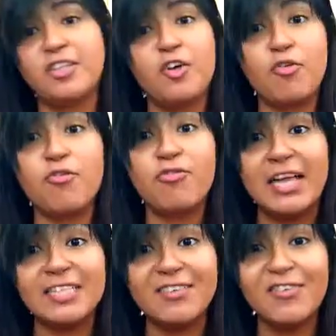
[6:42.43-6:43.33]
So
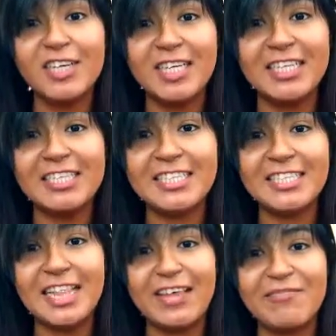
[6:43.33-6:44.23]
that's it for
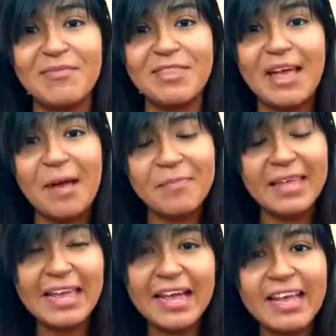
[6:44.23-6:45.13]
Darlene's 11 month
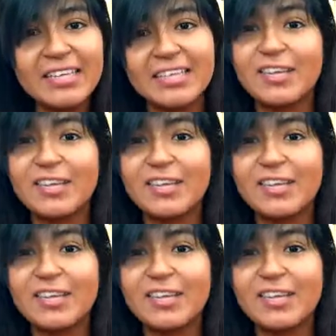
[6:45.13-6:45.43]
update, guys,